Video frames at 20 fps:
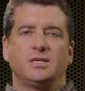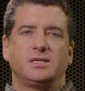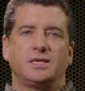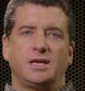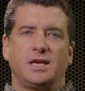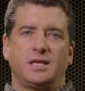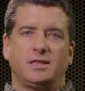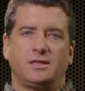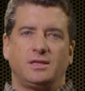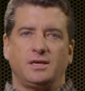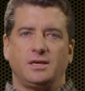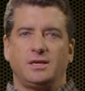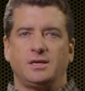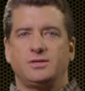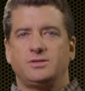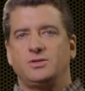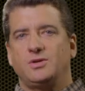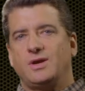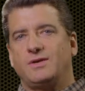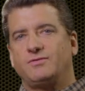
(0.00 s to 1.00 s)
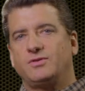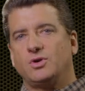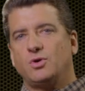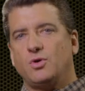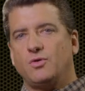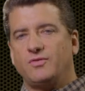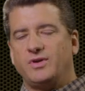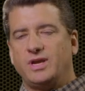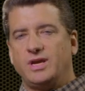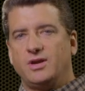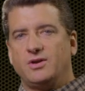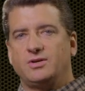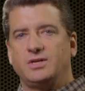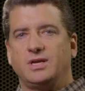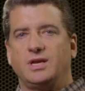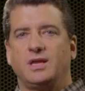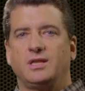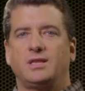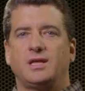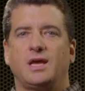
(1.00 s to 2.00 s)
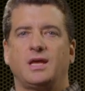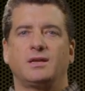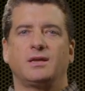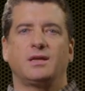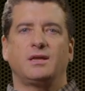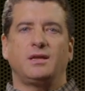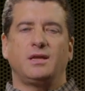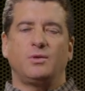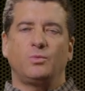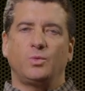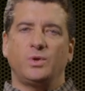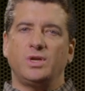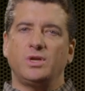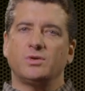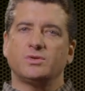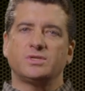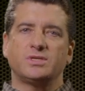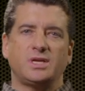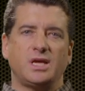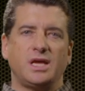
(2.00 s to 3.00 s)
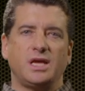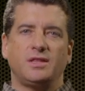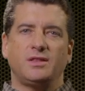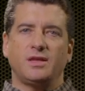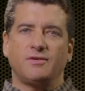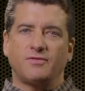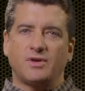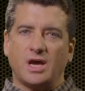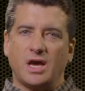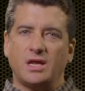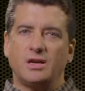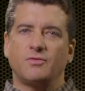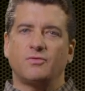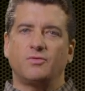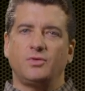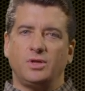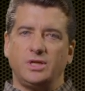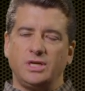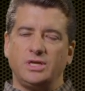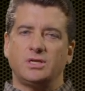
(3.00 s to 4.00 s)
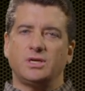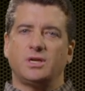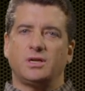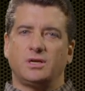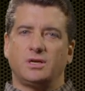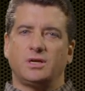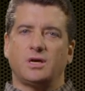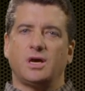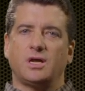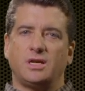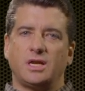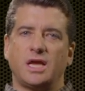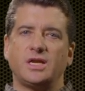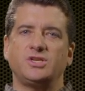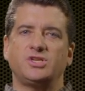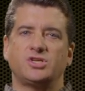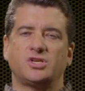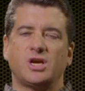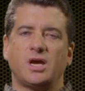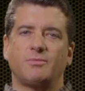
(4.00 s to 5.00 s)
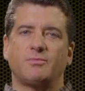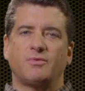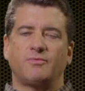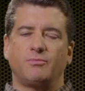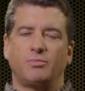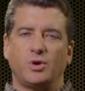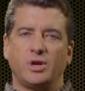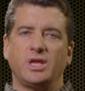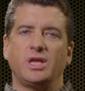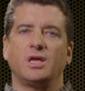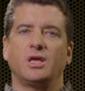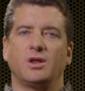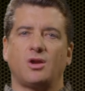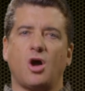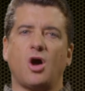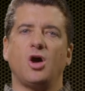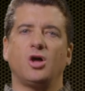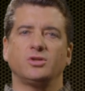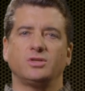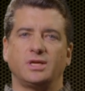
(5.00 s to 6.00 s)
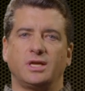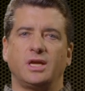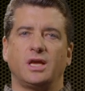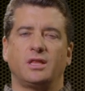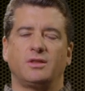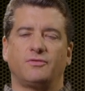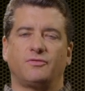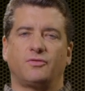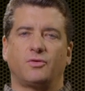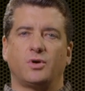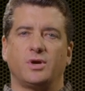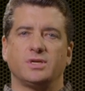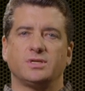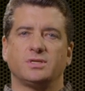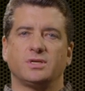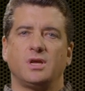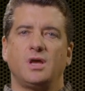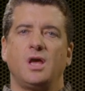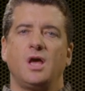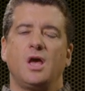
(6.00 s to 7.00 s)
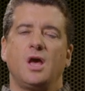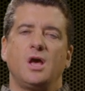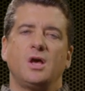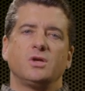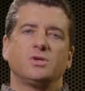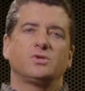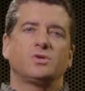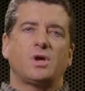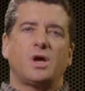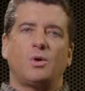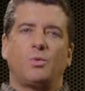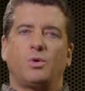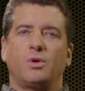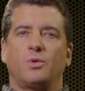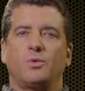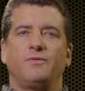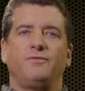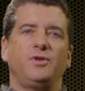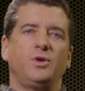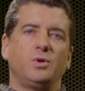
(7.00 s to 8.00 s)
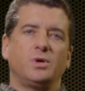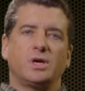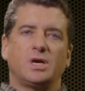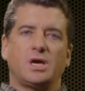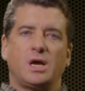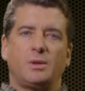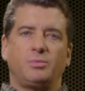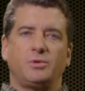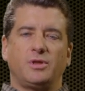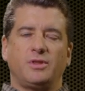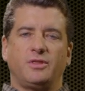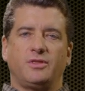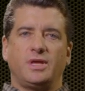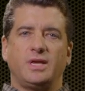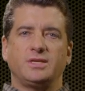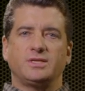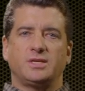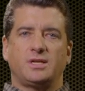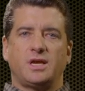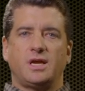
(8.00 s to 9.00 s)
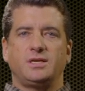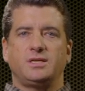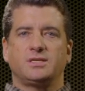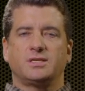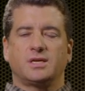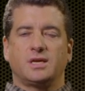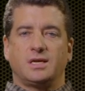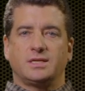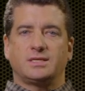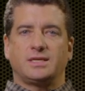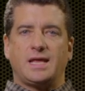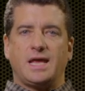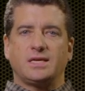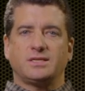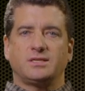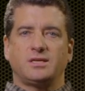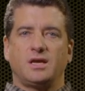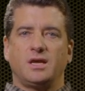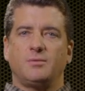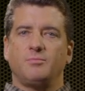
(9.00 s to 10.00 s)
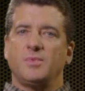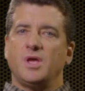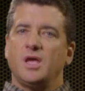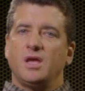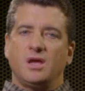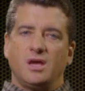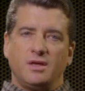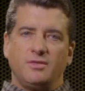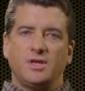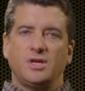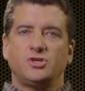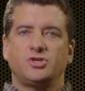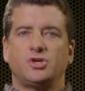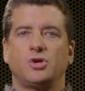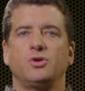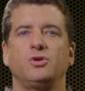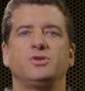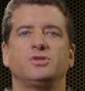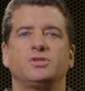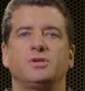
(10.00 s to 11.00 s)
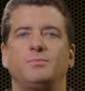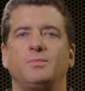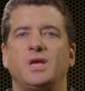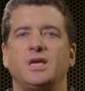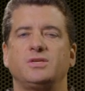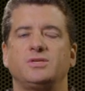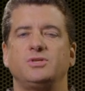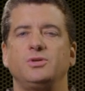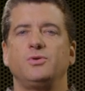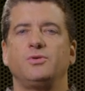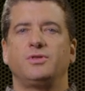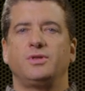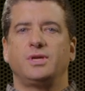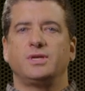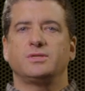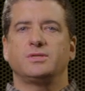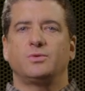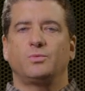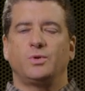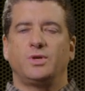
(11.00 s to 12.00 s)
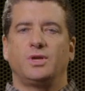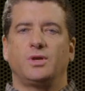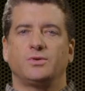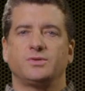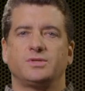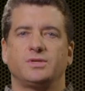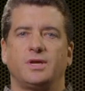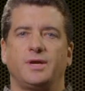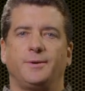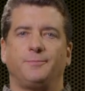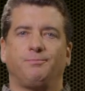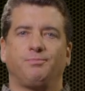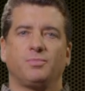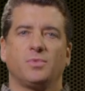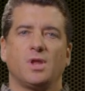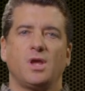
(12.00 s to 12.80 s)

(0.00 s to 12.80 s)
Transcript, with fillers: to get this. You have to go over here to get that. In Windows 10, they've kind of really done a, a nice job of bringing it all together for us. So I want to review a couple of the things that I discussed last time and then show you some nice new things in Windows 10.